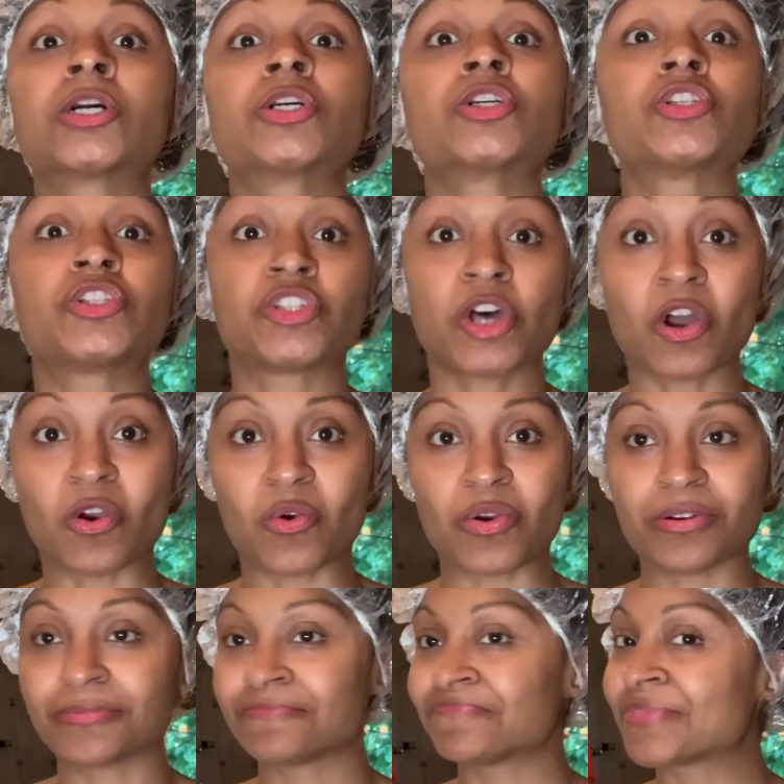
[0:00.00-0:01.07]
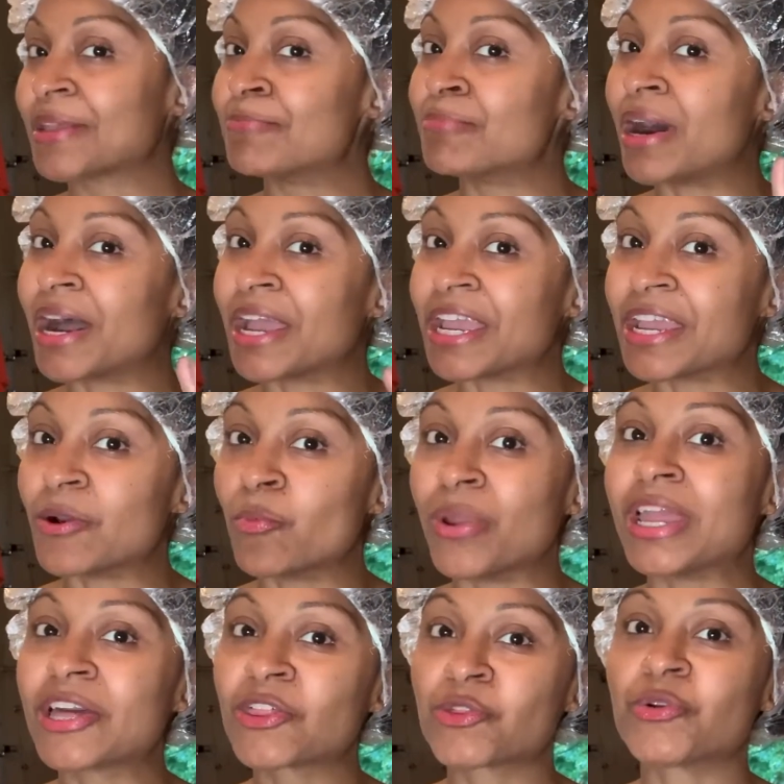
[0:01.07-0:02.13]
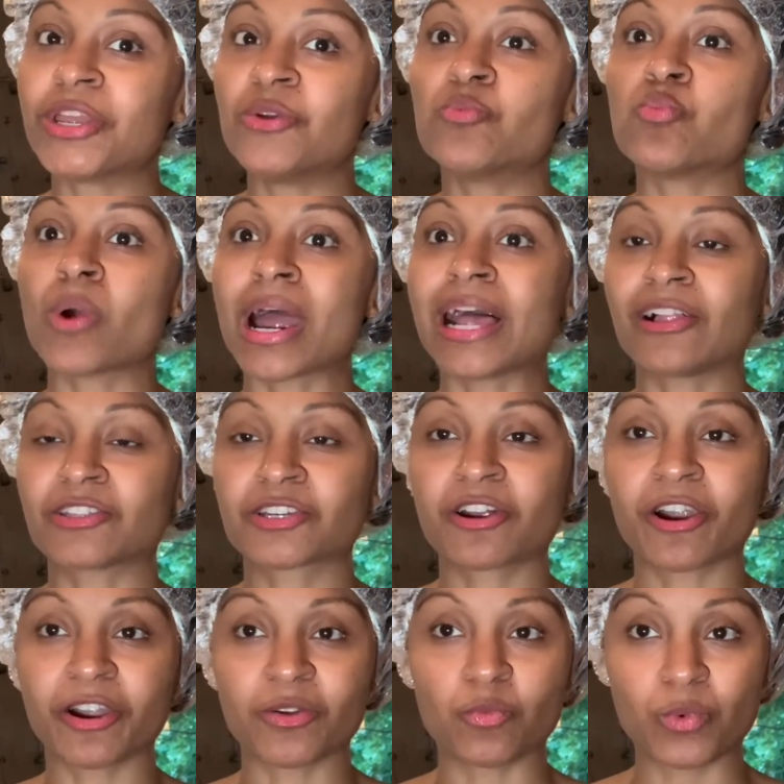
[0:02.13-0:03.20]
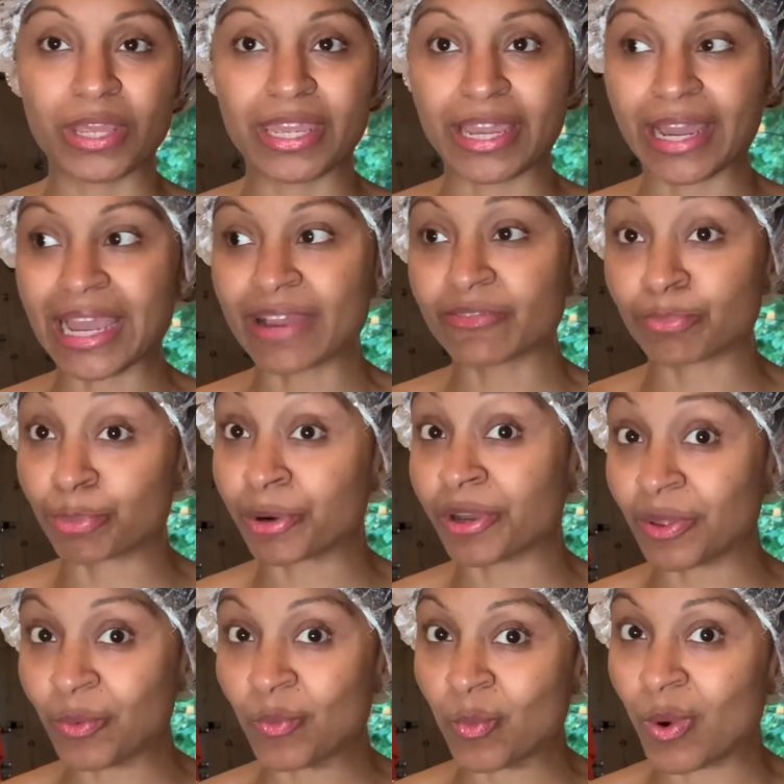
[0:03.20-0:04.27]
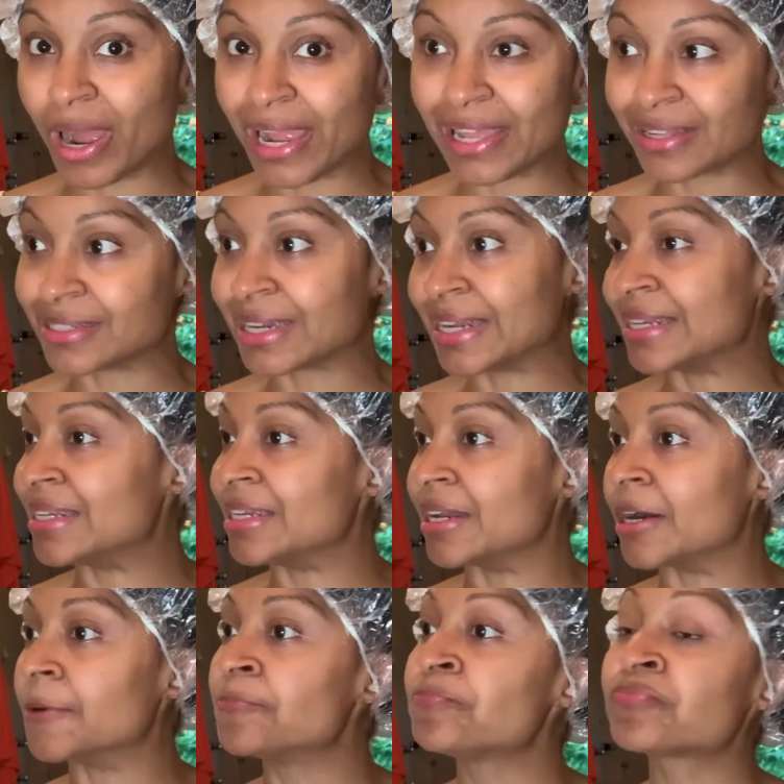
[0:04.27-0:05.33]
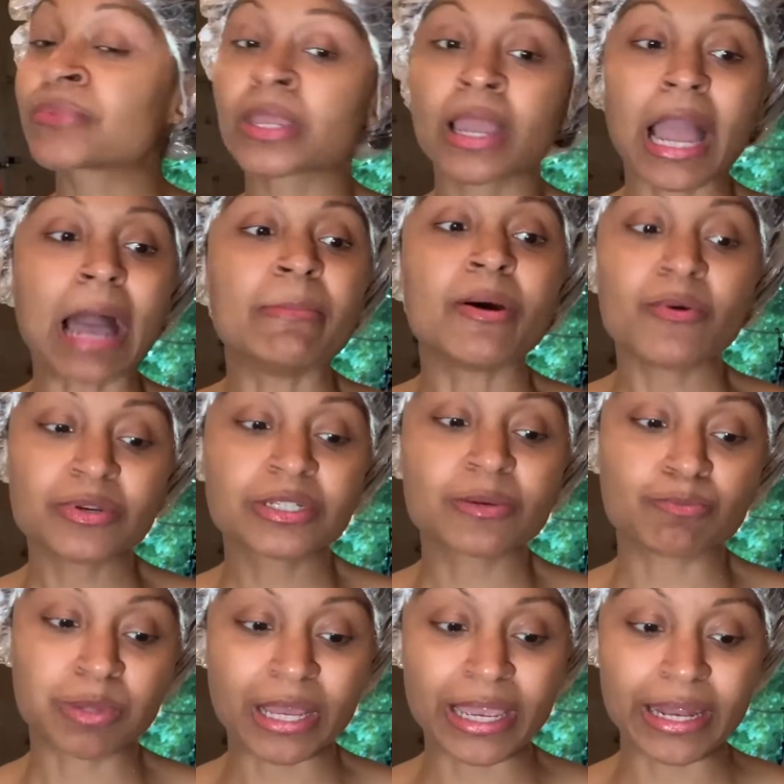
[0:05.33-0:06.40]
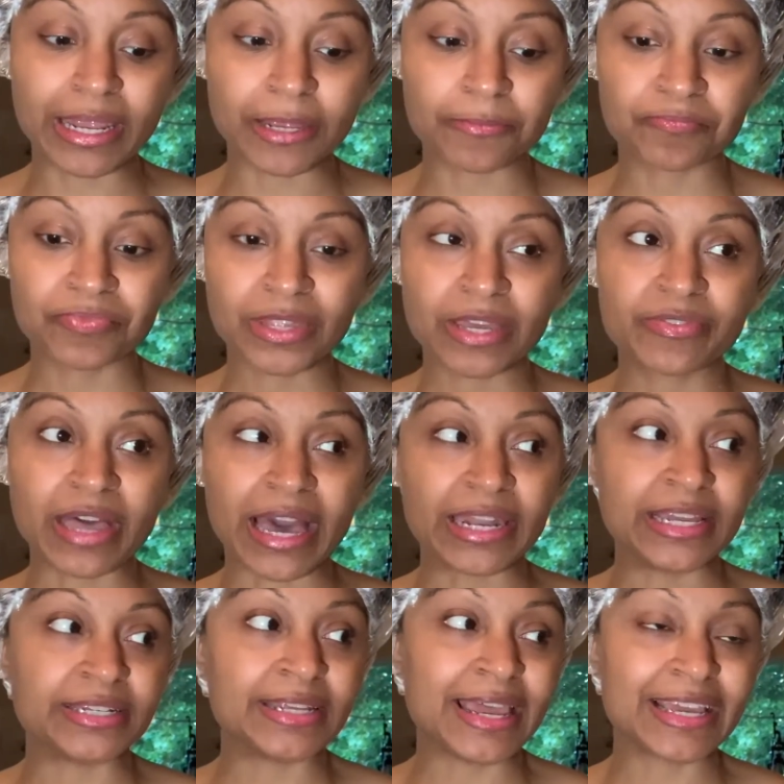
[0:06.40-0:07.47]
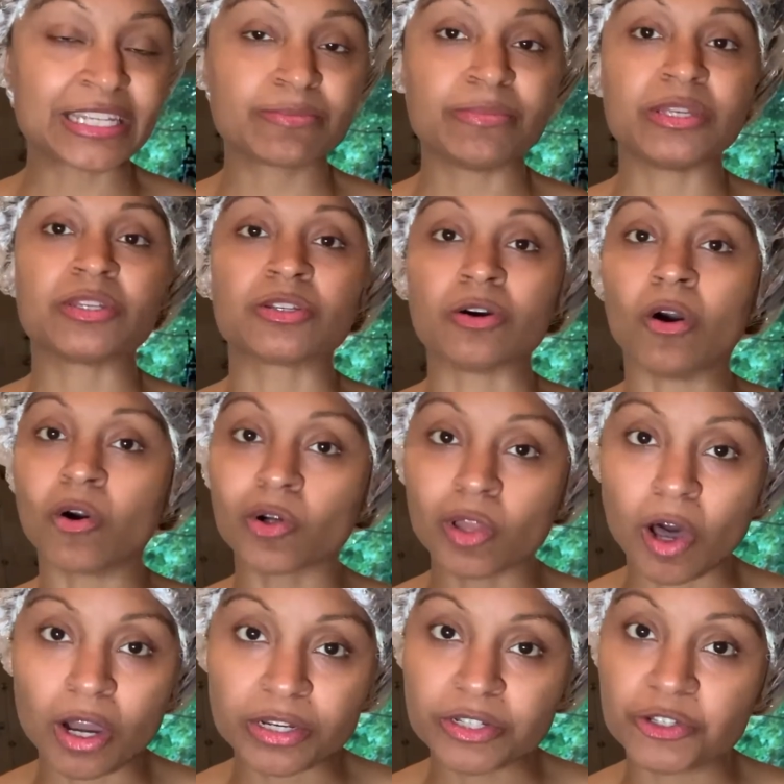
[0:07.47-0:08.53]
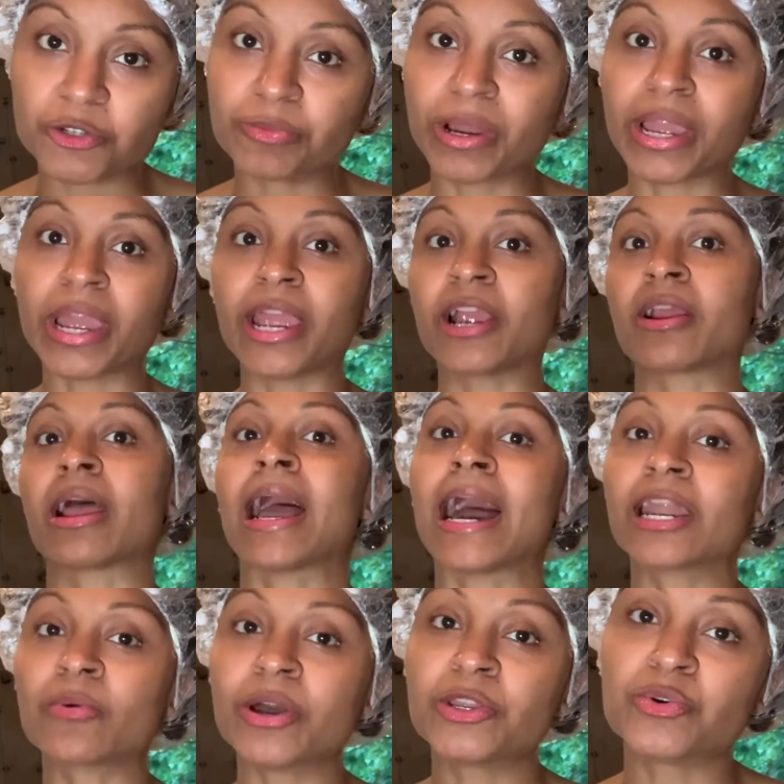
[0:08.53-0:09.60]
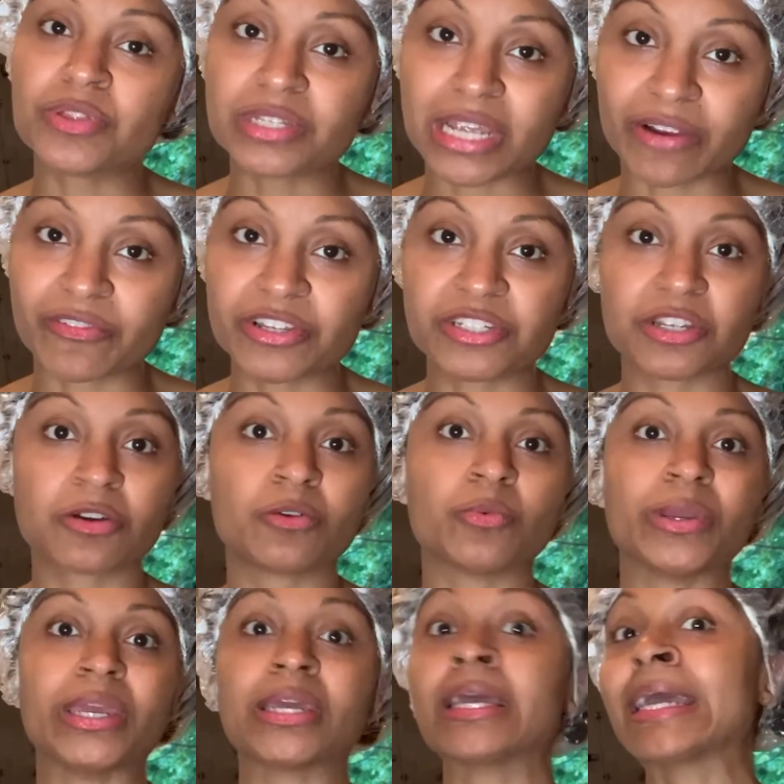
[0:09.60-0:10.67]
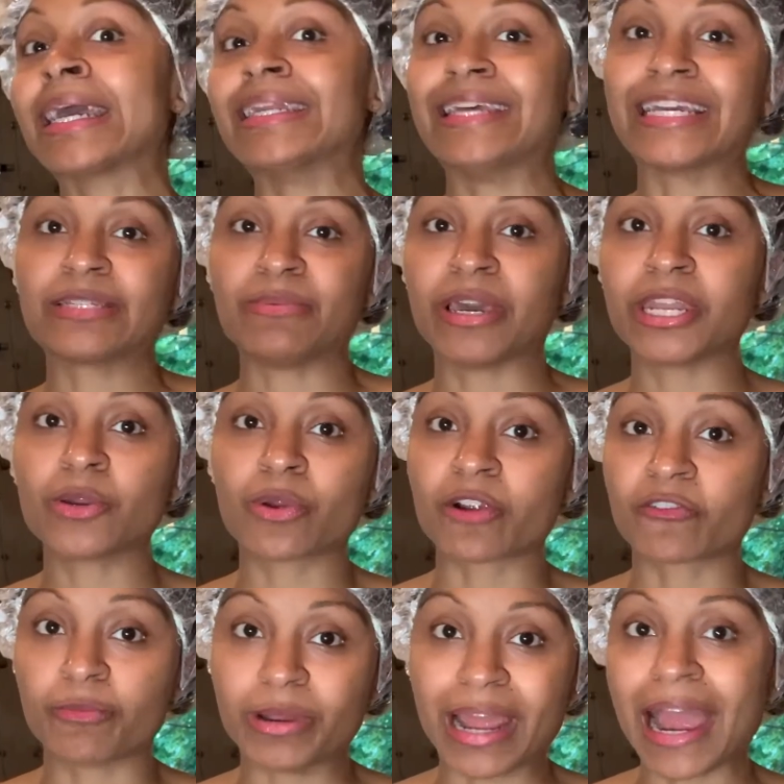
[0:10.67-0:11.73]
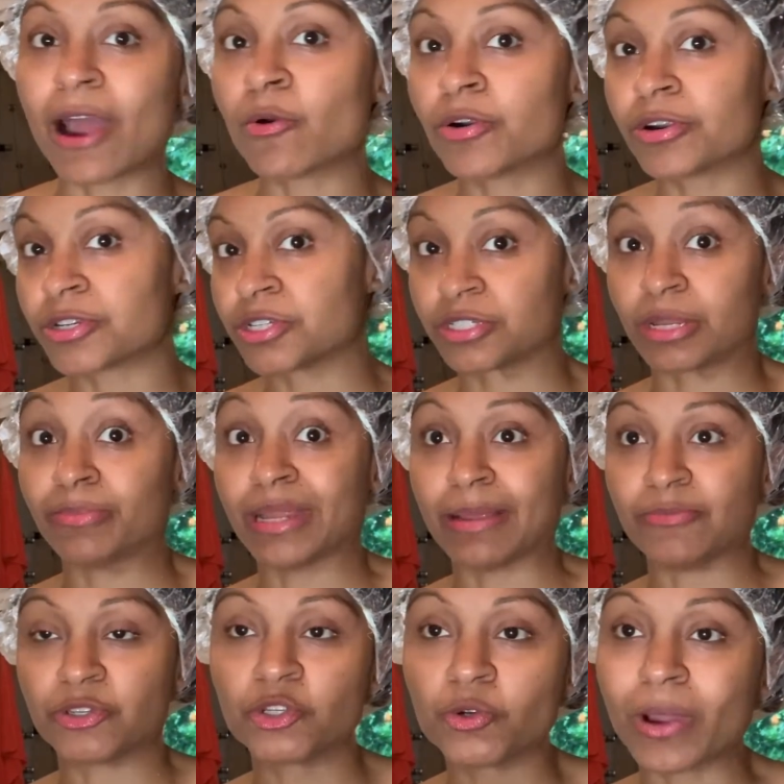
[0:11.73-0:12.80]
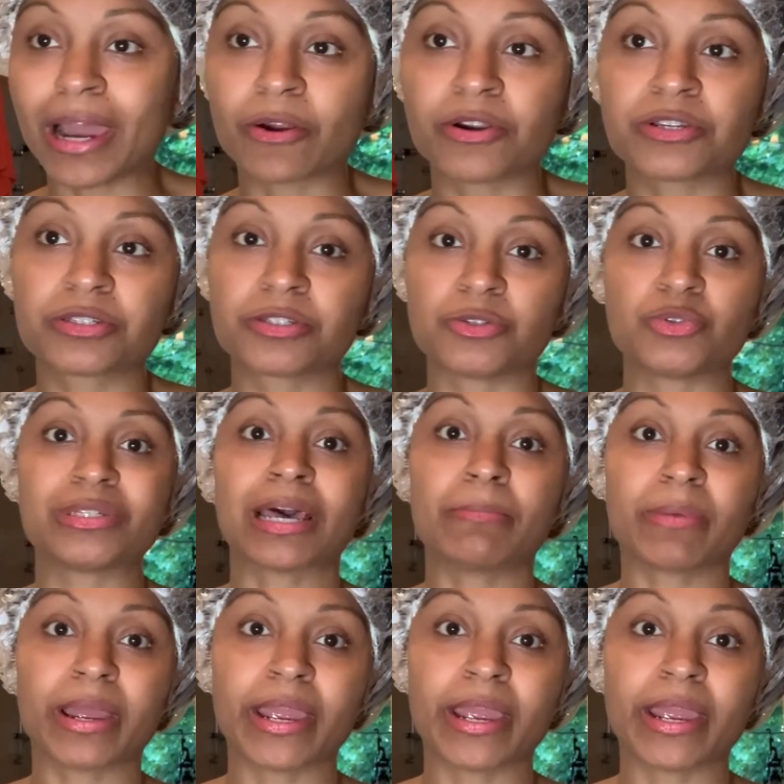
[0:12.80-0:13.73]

So, my week 3 wild card week. I have a pretty wild idea. I'm always complaining that it takes me so long to do my hair. How do I do this every single week? It takes me anywhere from an hour to sometimes 2 hours to set my